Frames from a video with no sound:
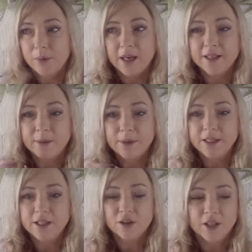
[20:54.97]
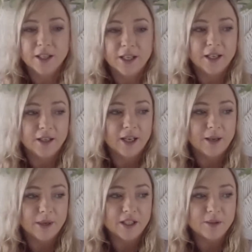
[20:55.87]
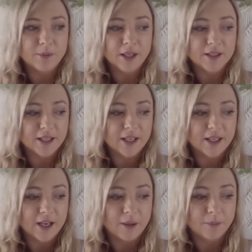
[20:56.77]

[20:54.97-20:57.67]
passed that message on, and they came back to me and said,